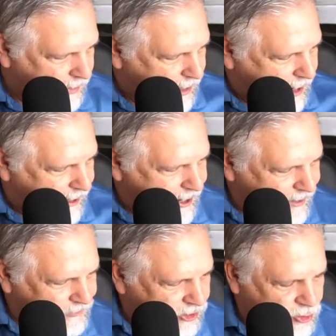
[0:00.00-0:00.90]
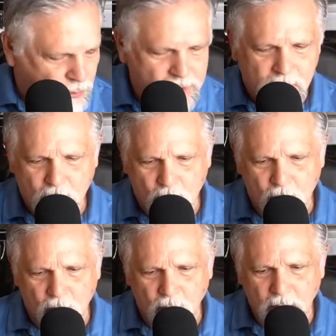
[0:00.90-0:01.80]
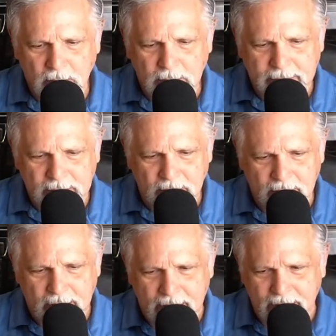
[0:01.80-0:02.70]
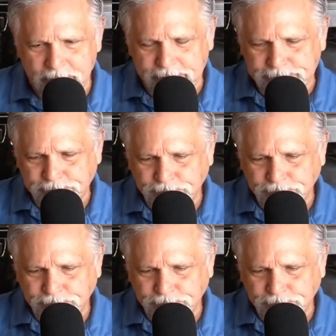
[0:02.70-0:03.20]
I have these real cool little um,